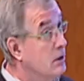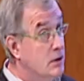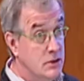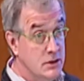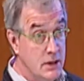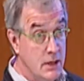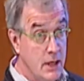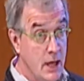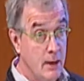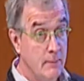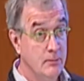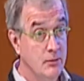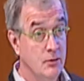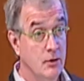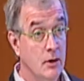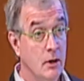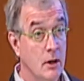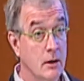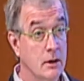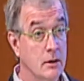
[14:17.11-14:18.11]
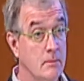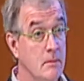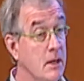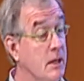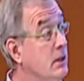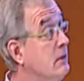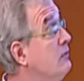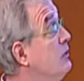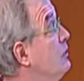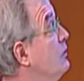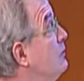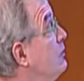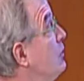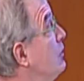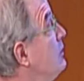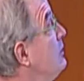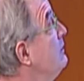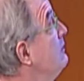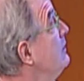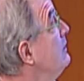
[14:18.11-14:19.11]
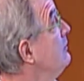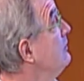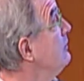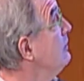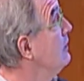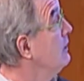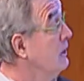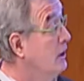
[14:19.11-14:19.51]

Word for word: Synapse. I think many of you have heard of this.